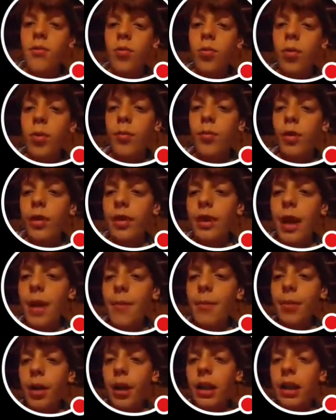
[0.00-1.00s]
But where did
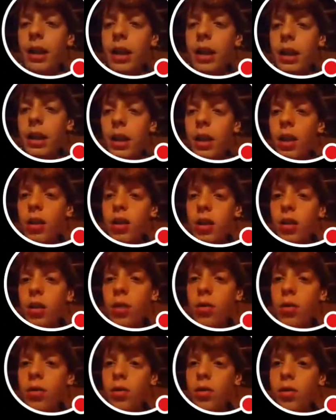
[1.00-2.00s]
that bunny thing
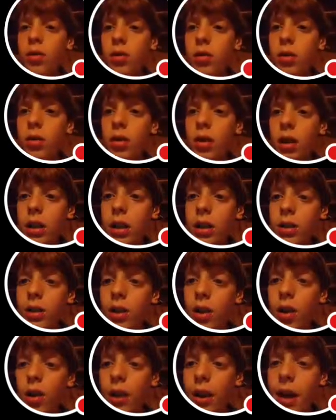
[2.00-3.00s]
go? I
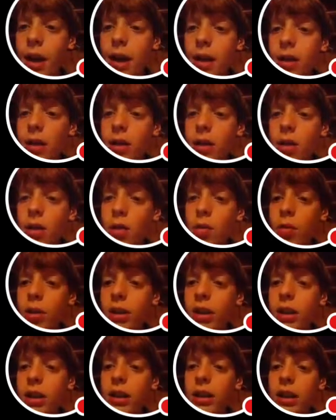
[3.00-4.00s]
saw that.
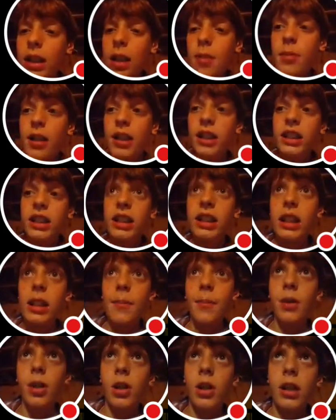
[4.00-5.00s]
Wasn't his name like
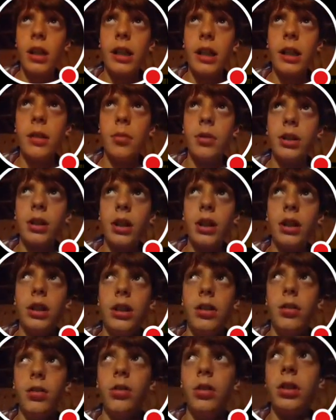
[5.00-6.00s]
Skipper and he was
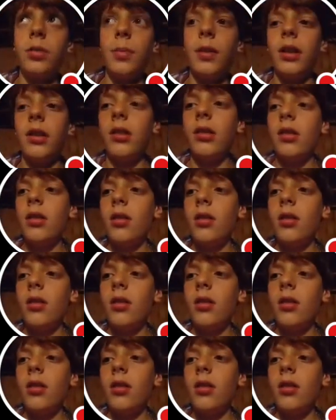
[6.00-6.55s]
unused? Hello.